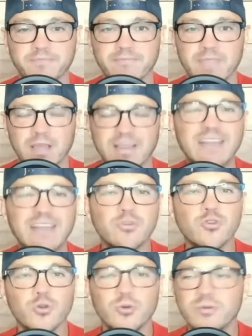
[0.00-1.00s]
A lot of
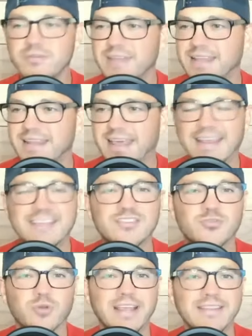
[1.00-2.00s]
recruiting, and that's
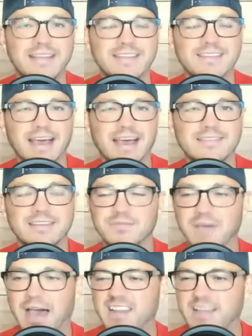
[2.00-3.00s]
great. That's nice. That's
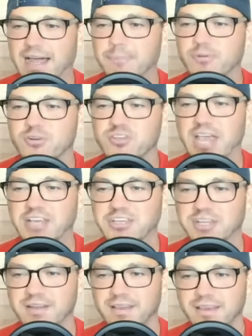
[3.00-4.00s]
fine. A lot of
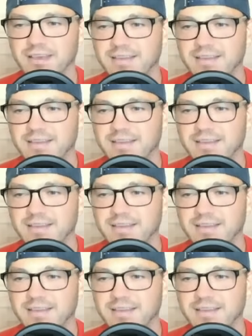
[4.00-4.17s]
projection.